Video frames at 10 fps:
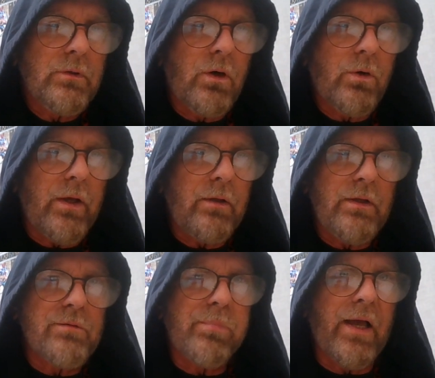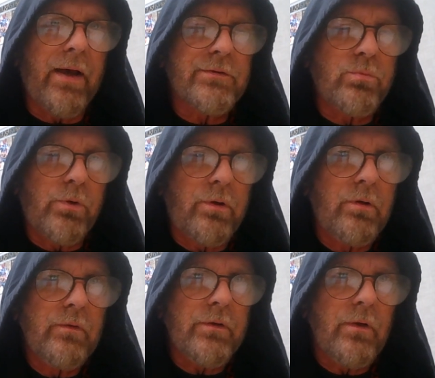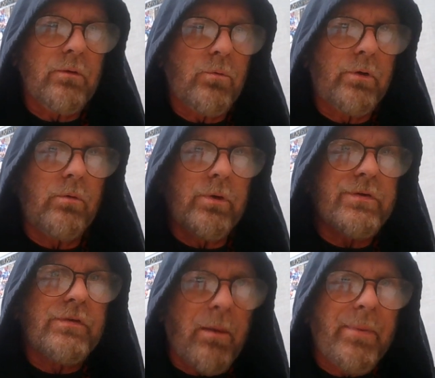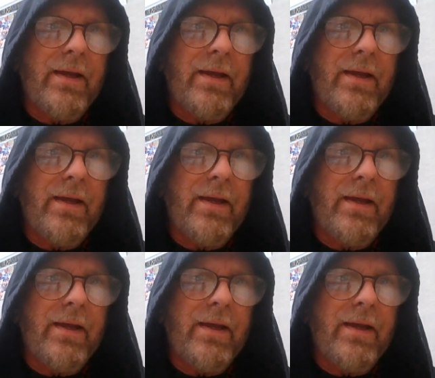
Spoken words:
Okay, these blacks were stepping